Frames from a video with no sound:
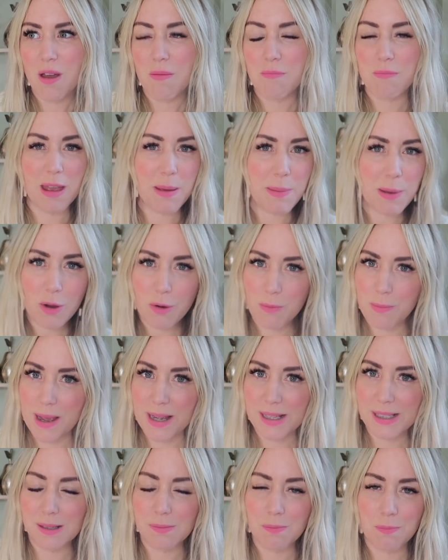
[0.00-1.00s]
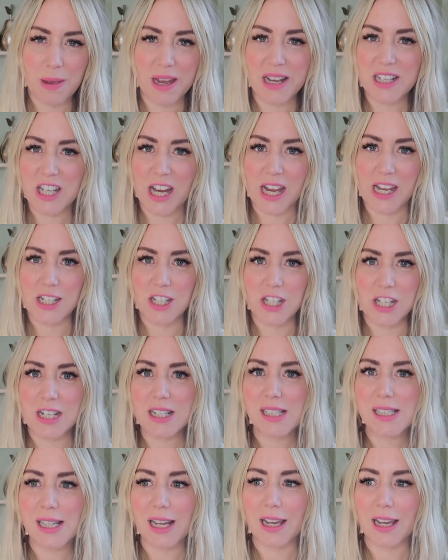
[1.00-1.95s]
maybe it'll make some big changes.